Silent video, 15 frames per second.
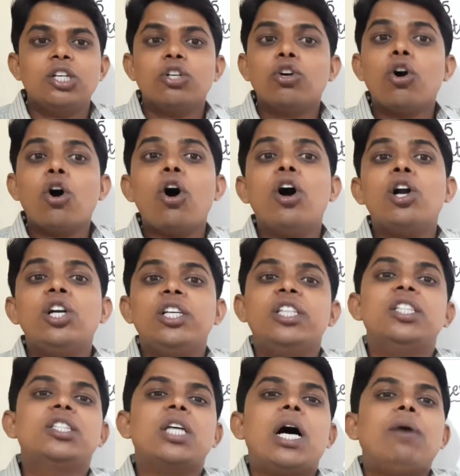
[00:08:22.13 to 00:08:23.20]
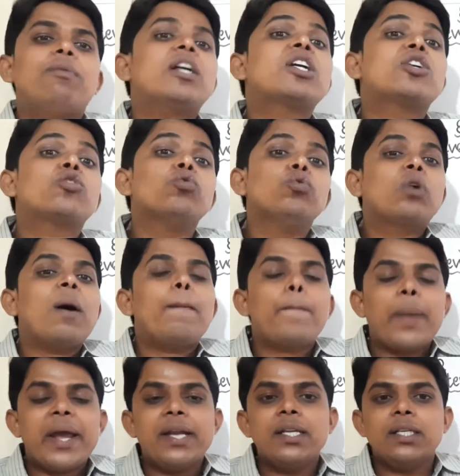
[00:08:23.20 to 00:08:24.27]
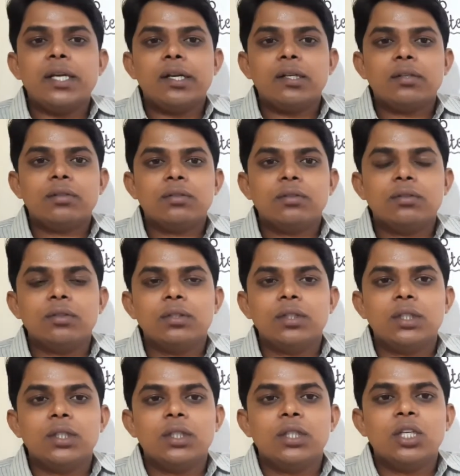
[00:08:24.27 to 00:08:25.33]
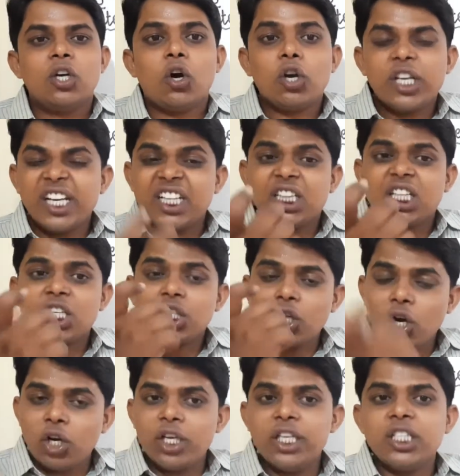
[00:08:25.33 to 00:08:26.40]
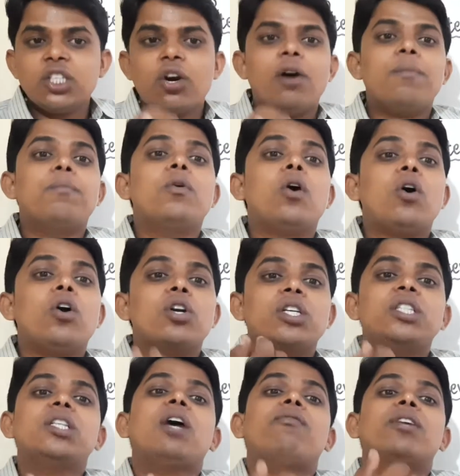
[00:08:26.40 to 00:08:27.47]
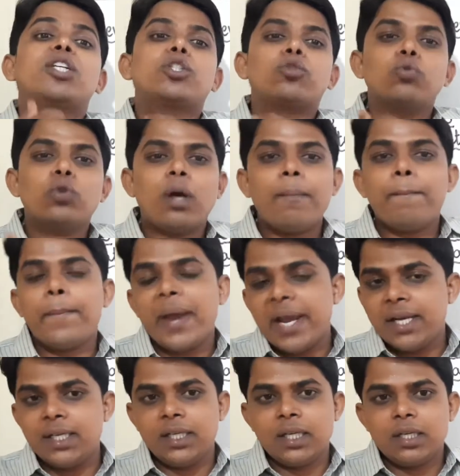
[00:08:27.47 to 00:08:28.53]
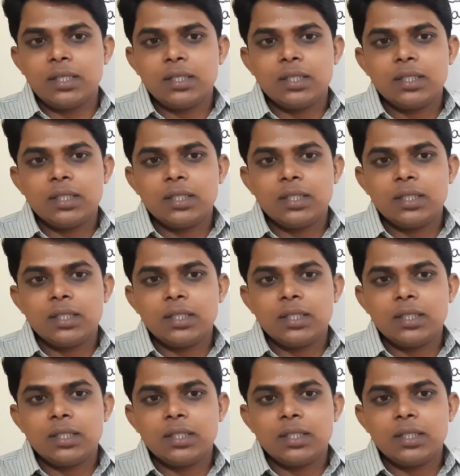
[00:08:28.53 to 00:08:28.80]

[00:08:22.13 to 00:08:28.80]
God is our true companion. Okay, the knowledge of God is our true companion.